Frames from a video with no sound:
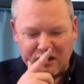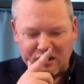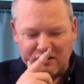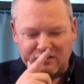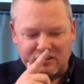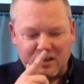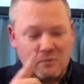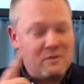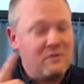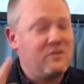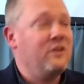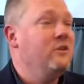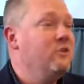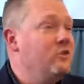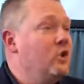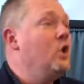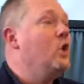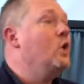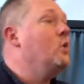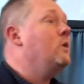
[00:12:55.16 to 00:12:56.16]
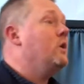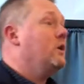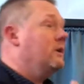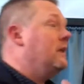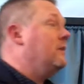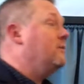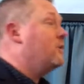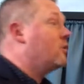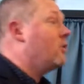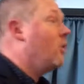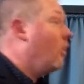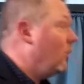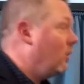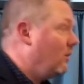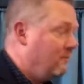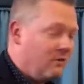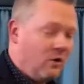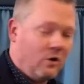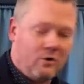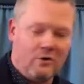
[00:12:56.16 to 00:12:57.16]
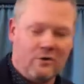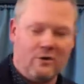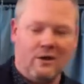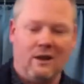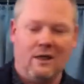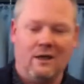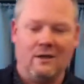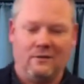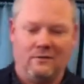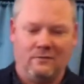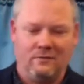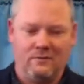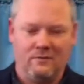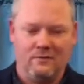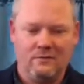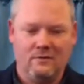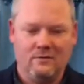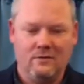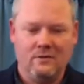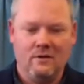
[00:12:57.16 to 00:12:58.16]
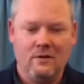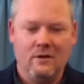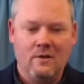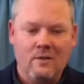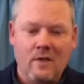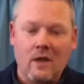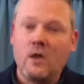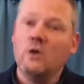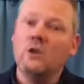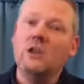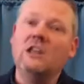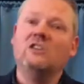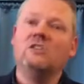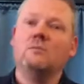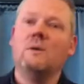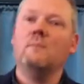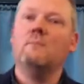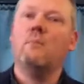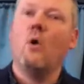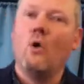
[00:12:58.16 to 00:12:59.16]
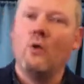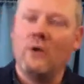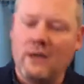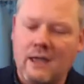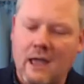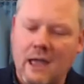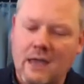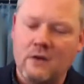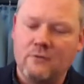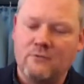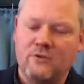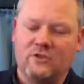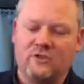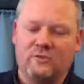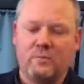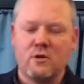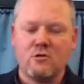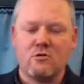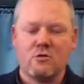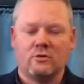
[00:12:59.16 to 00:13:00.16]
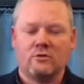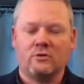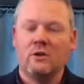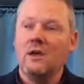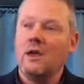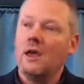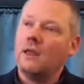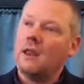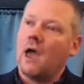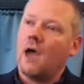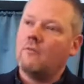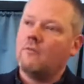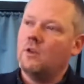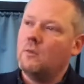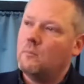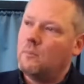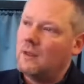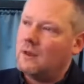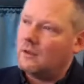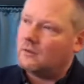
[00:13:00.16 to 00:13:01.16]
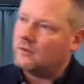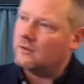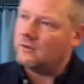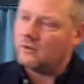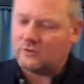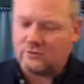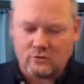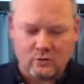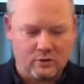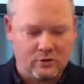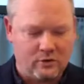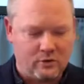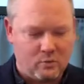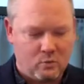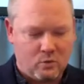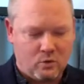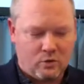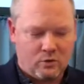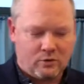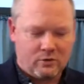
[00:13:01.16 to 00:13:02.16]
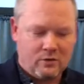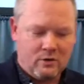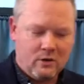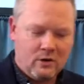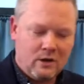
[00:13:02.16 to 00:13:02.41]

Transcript: Timothy knew you need the call of God on your life, that you need to be born again of the Spirit and have an ability to study the Word.